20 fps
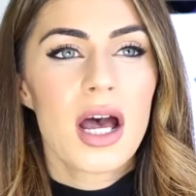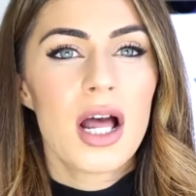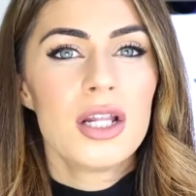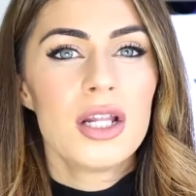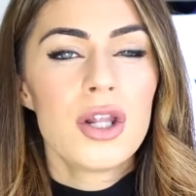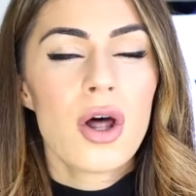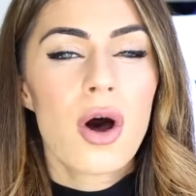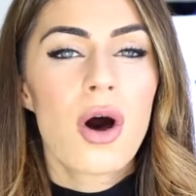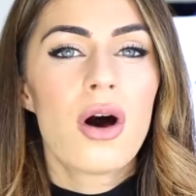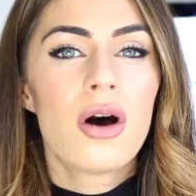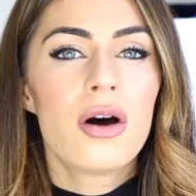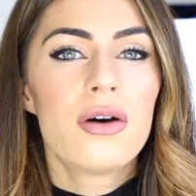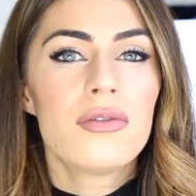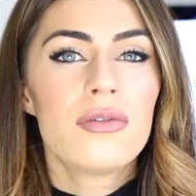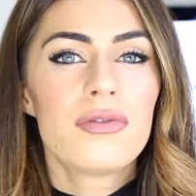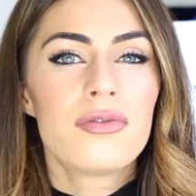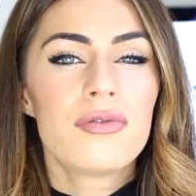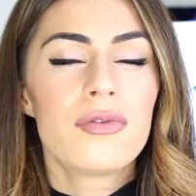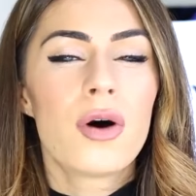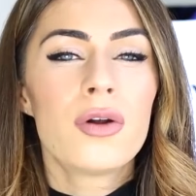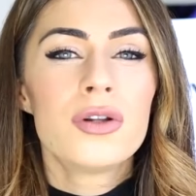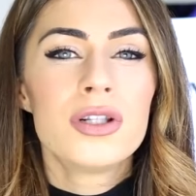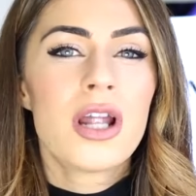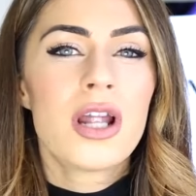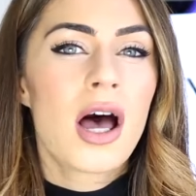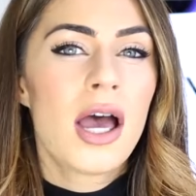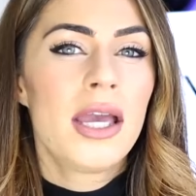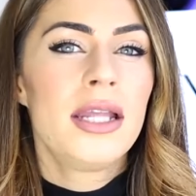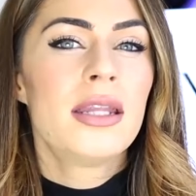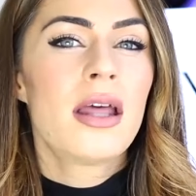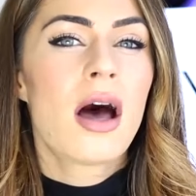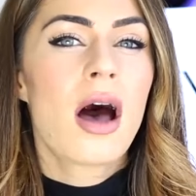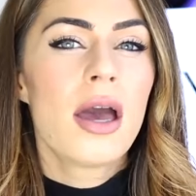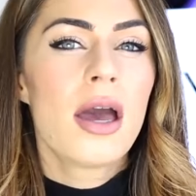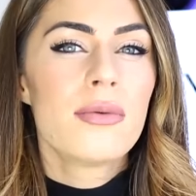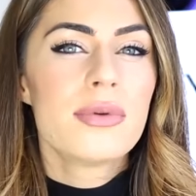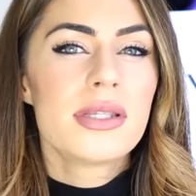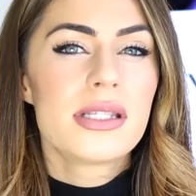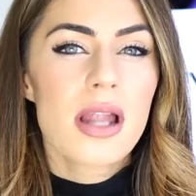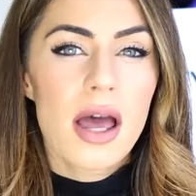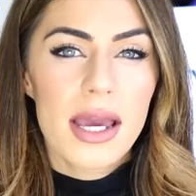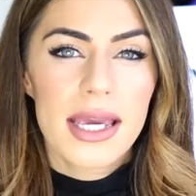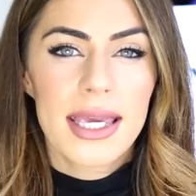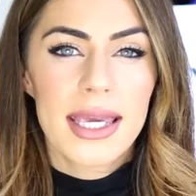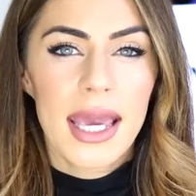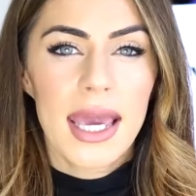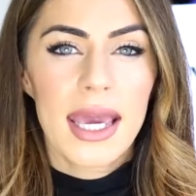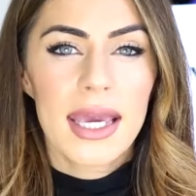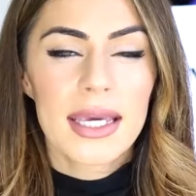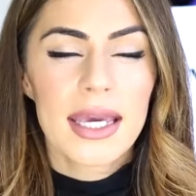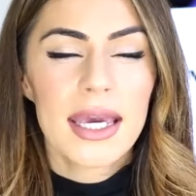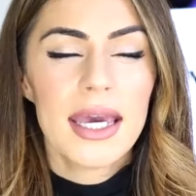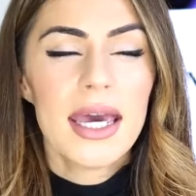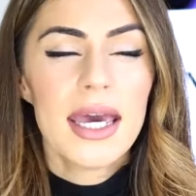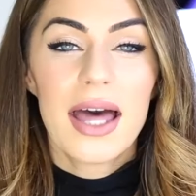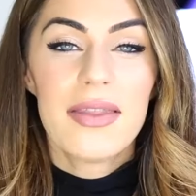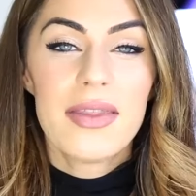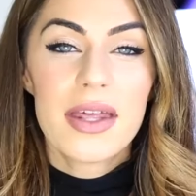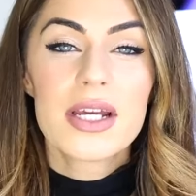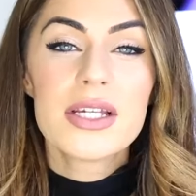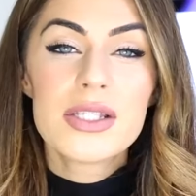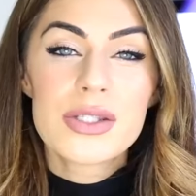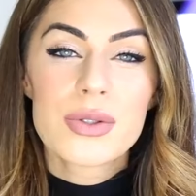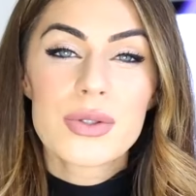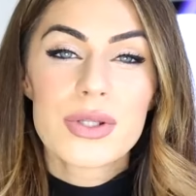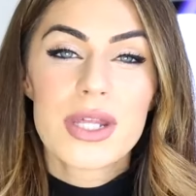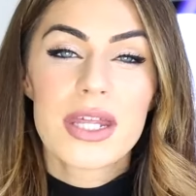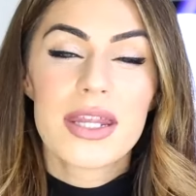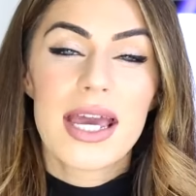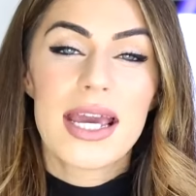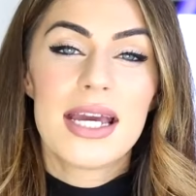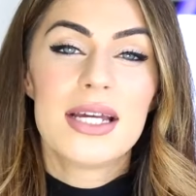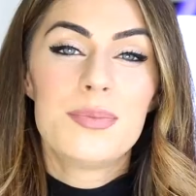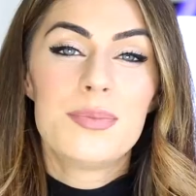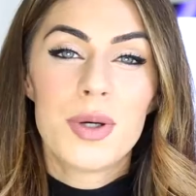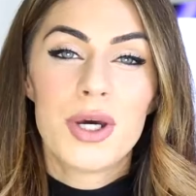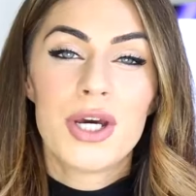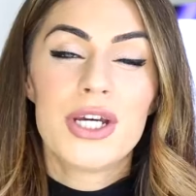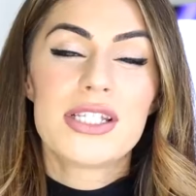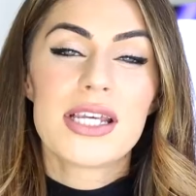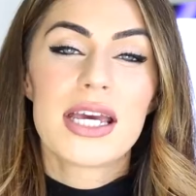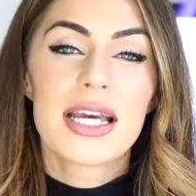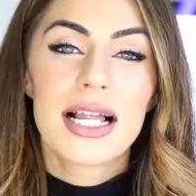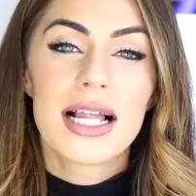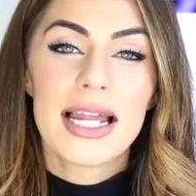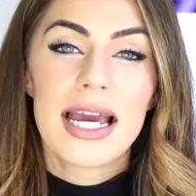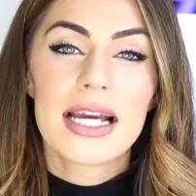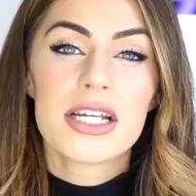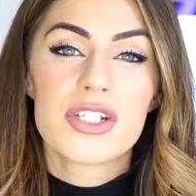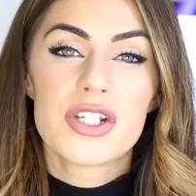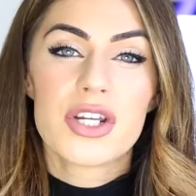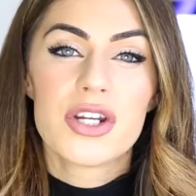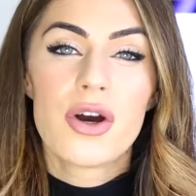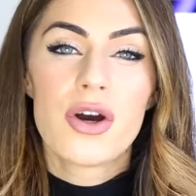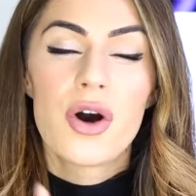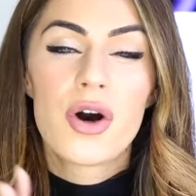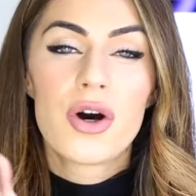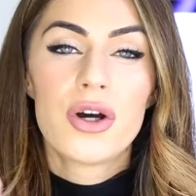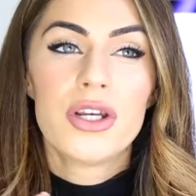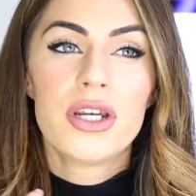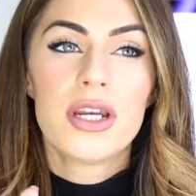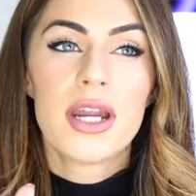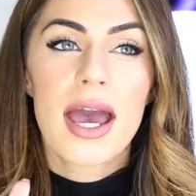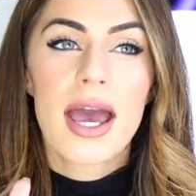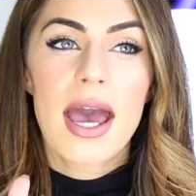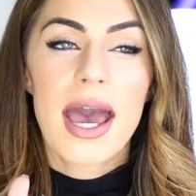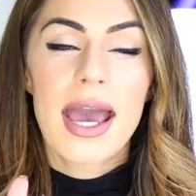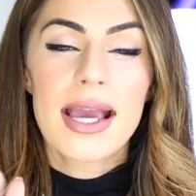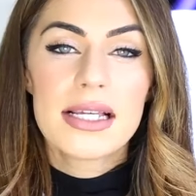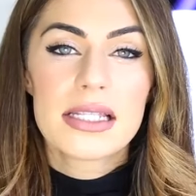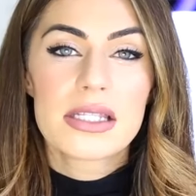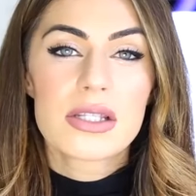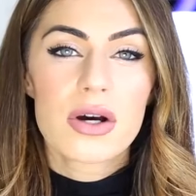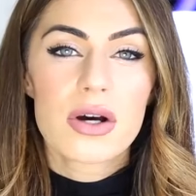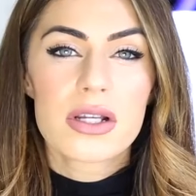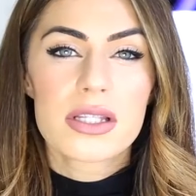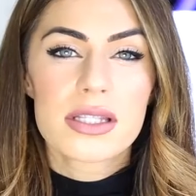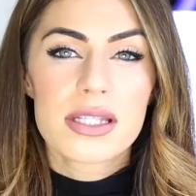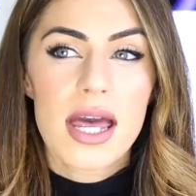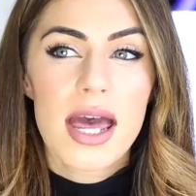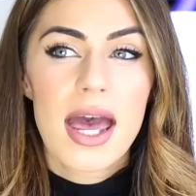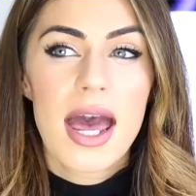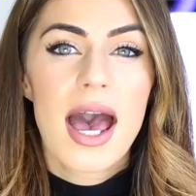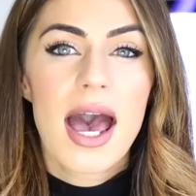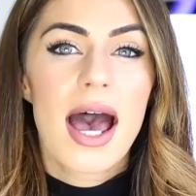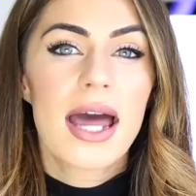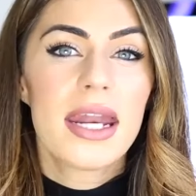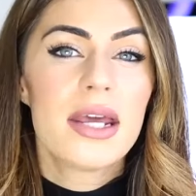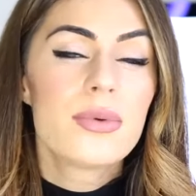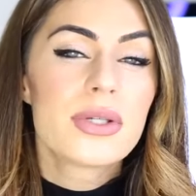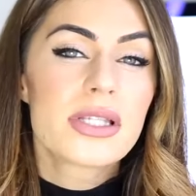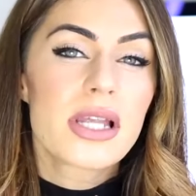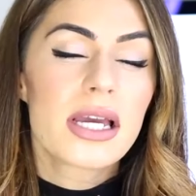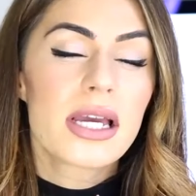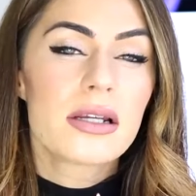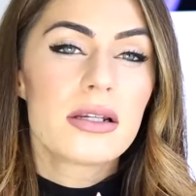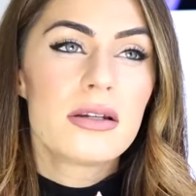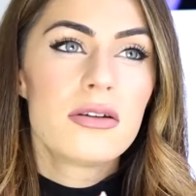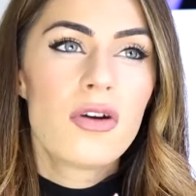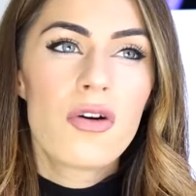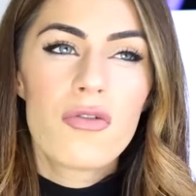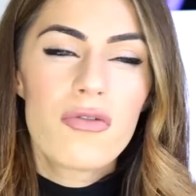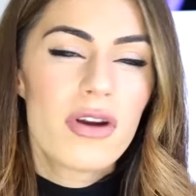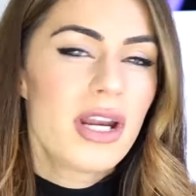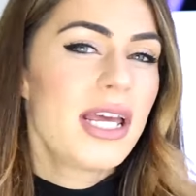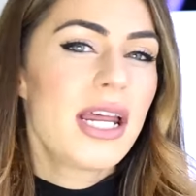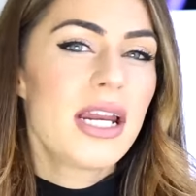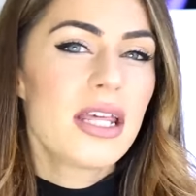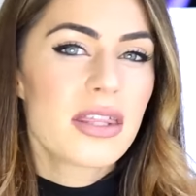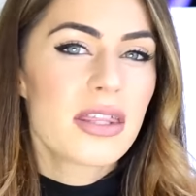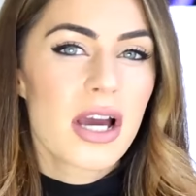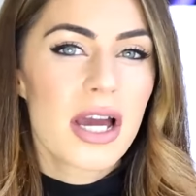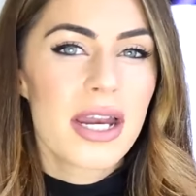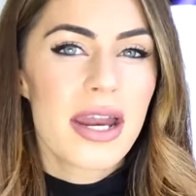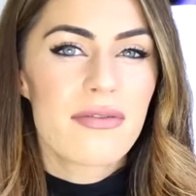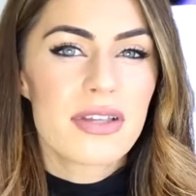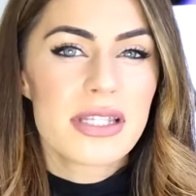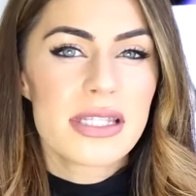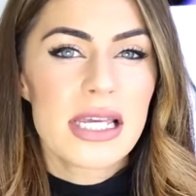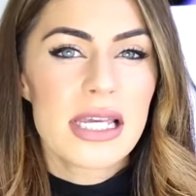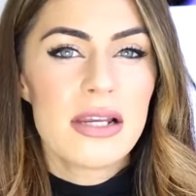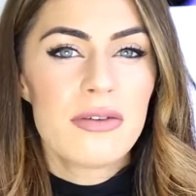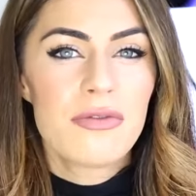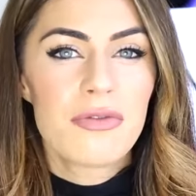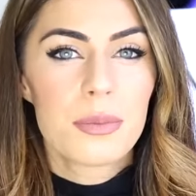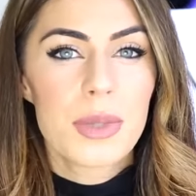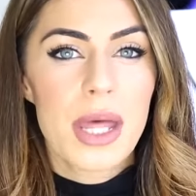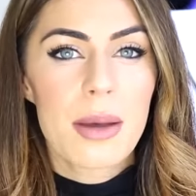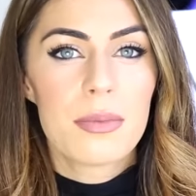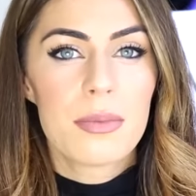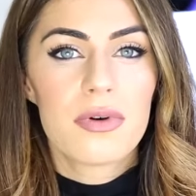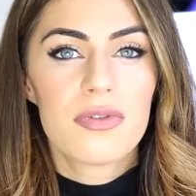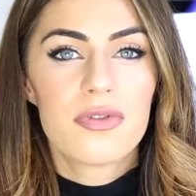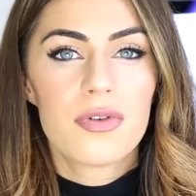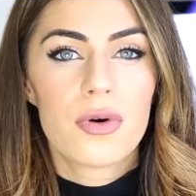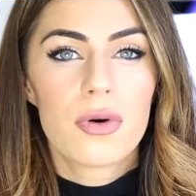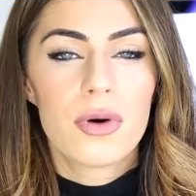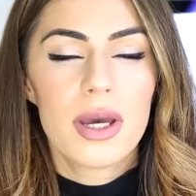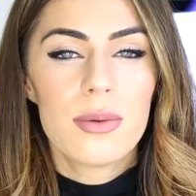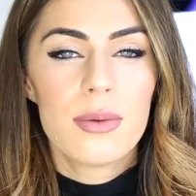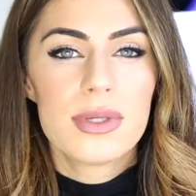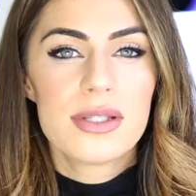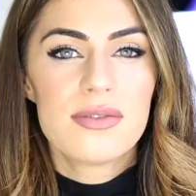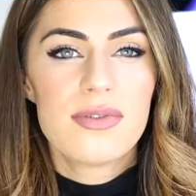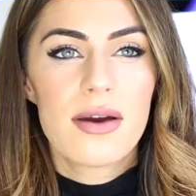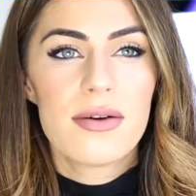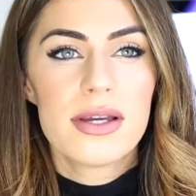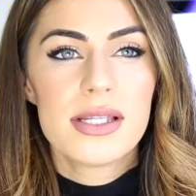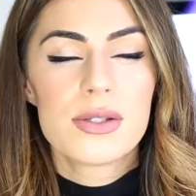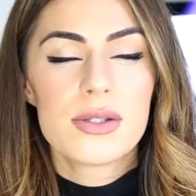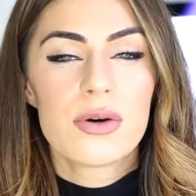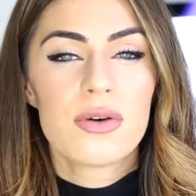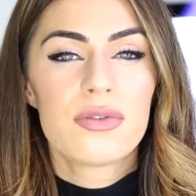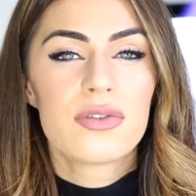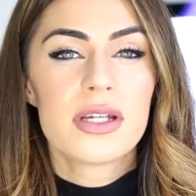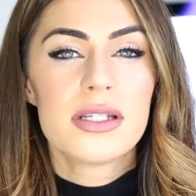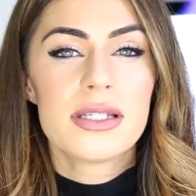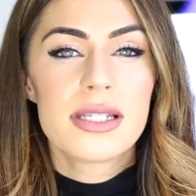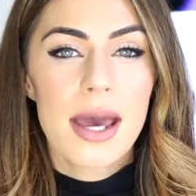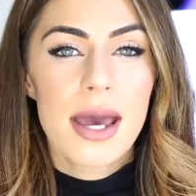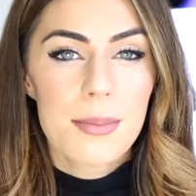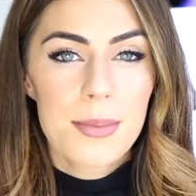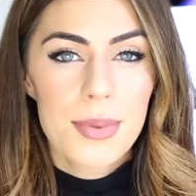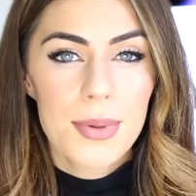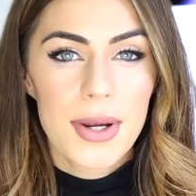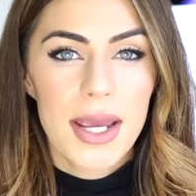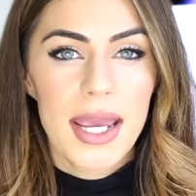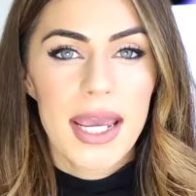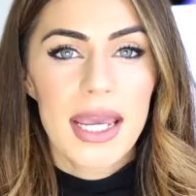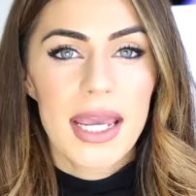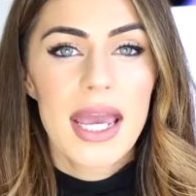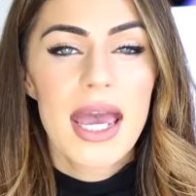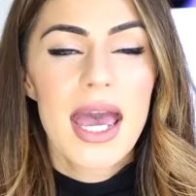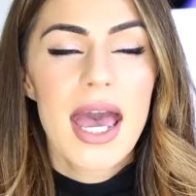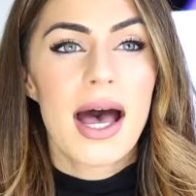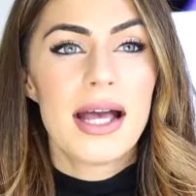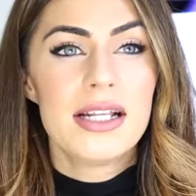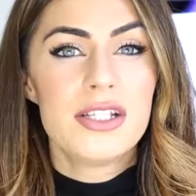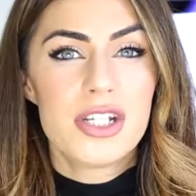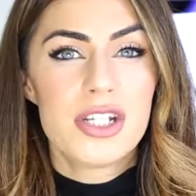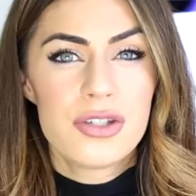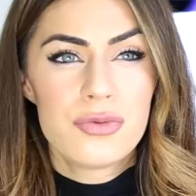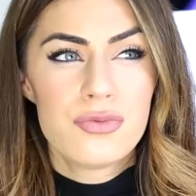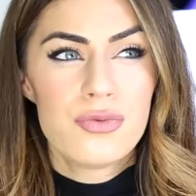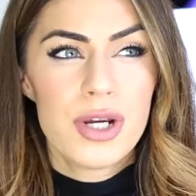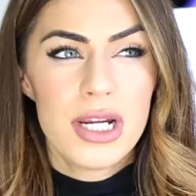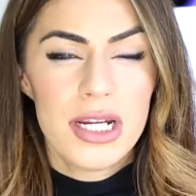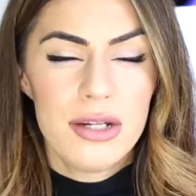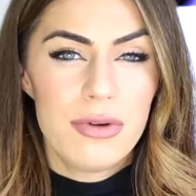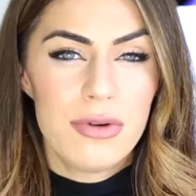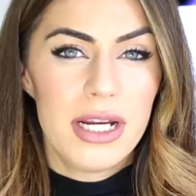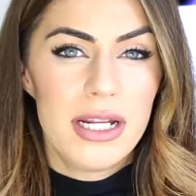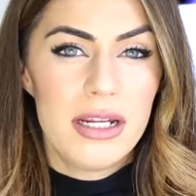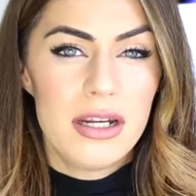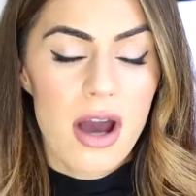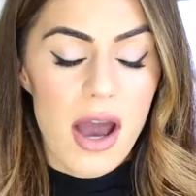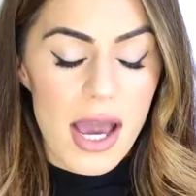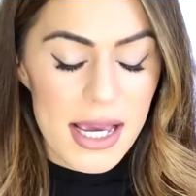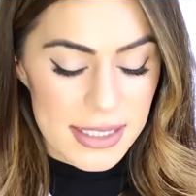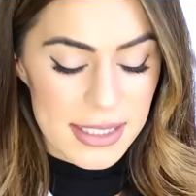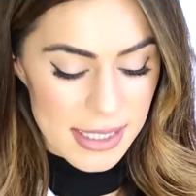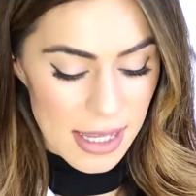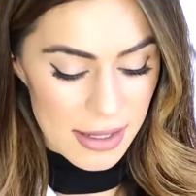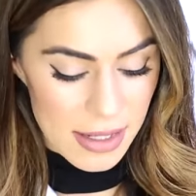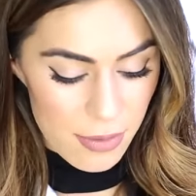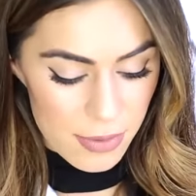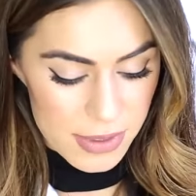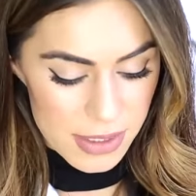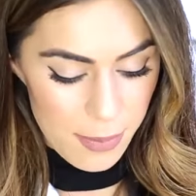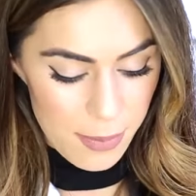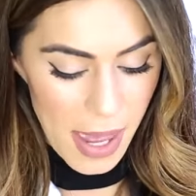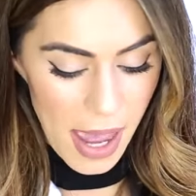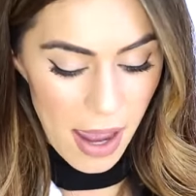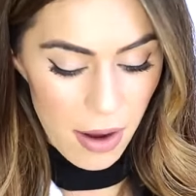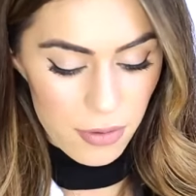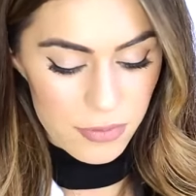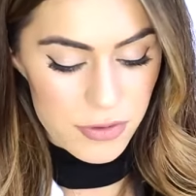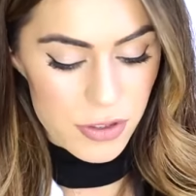a lot online that I was liking, and then I saw that they had put a collection on ASOS, and it was like not really anything I'd ever seen from them before. It was very sort of contemporary and just really, really nice. And there was a pair